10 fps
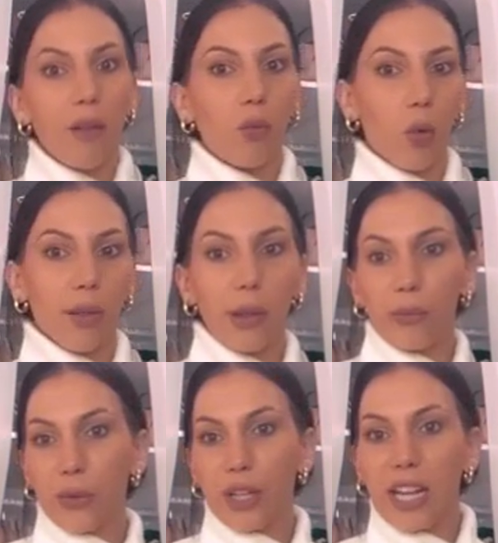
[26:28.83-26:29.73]
I've worn
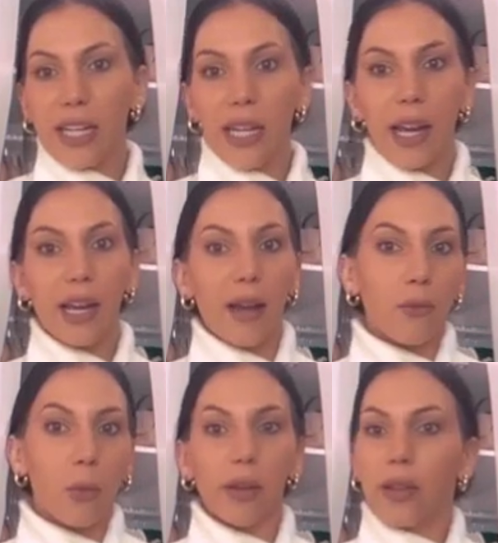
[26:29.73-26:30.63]
them for date night.
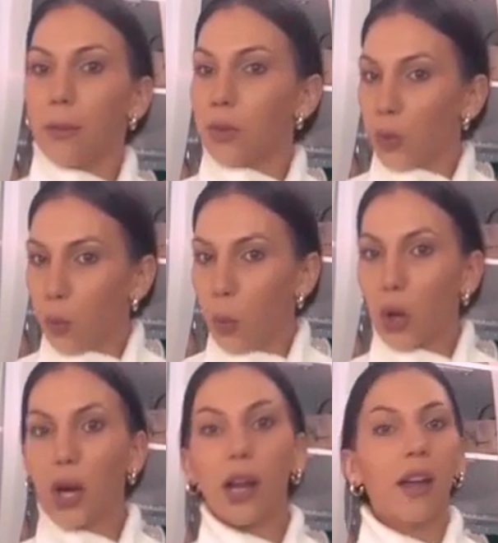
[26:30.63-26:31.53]
I've worn them to
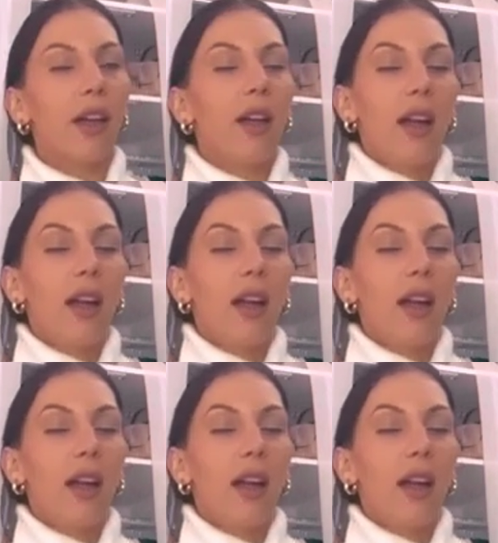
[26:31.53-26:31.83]
work.